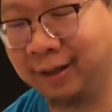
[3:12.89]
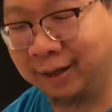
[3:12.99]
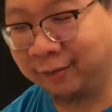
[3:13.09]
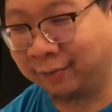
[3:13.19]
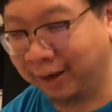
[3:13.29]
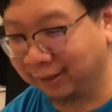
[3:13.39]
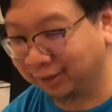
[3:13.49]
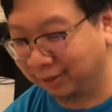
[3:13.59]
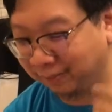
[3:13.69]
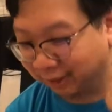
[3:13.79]
An
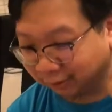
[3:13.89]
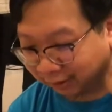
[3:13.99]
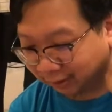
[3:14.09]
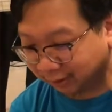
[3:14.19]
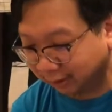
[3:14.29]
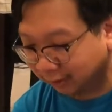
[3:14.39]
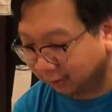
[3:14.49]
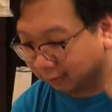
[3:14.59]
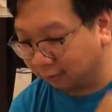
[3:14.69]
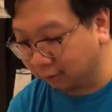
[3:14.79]
advance, the best result,
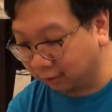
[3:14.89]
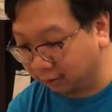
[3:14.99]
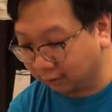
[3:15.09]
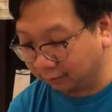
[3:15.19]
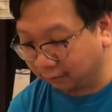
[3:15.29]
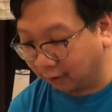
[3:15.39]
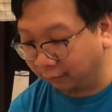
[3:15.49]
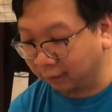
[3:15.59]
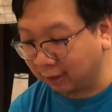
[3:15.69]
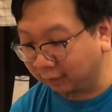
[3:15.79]
will
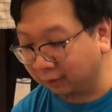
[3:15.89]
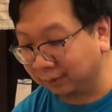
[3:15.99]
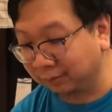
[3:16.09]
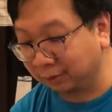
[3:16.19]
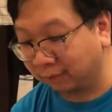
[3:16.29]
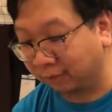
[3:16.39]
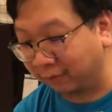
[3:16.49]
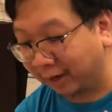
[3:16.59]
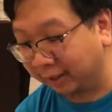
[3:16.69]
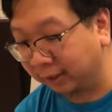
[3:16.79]
often give you some sort of
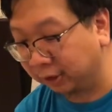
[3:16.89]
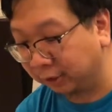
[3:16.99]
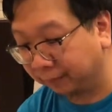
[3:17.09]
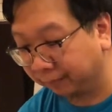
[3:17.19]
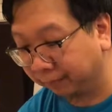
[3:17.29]
advantage.